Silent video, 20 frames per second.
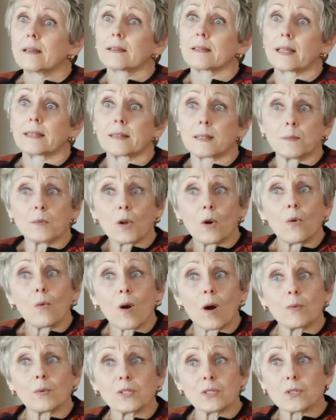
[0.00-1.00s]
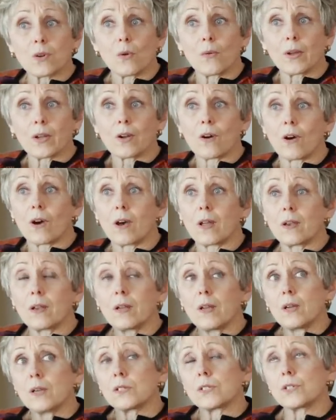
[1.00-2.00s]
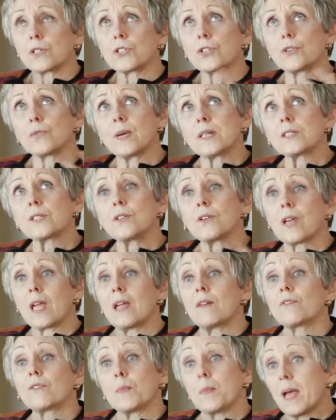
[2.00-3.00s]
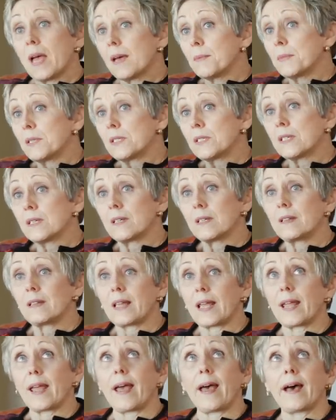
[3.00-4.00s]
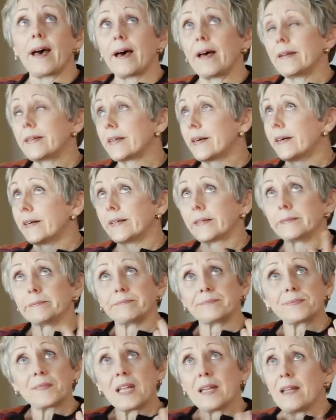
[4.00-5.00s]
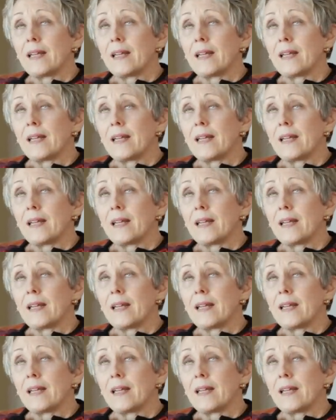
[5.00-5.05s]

let them know what was going on. Search and rescue came from Edmonton. They had um,